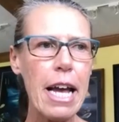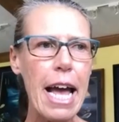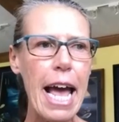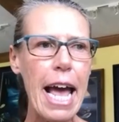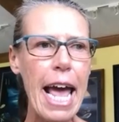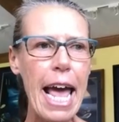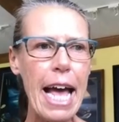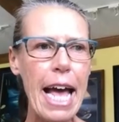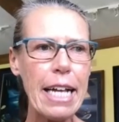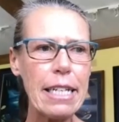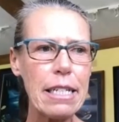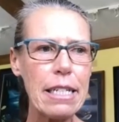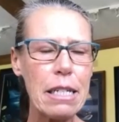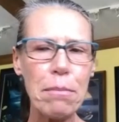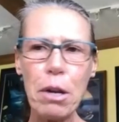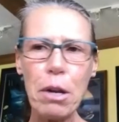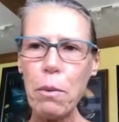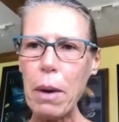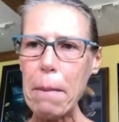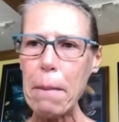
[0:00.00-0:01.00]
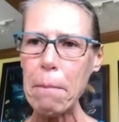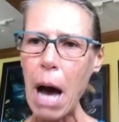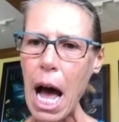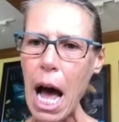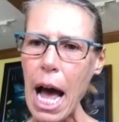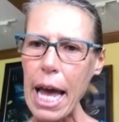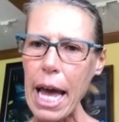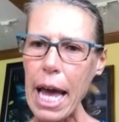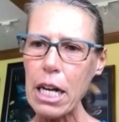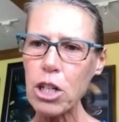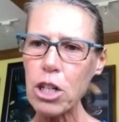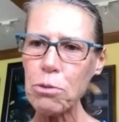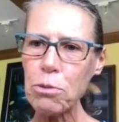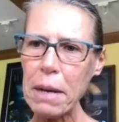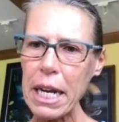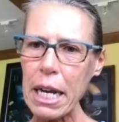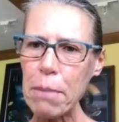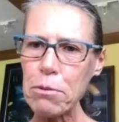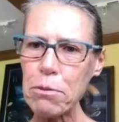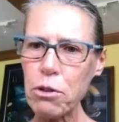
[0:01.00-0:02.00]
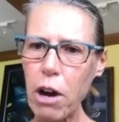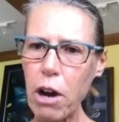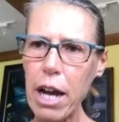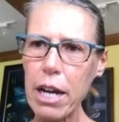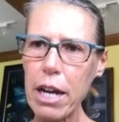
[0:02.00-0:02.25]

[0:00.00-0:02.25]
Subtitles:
and somebody went by in a pickup truck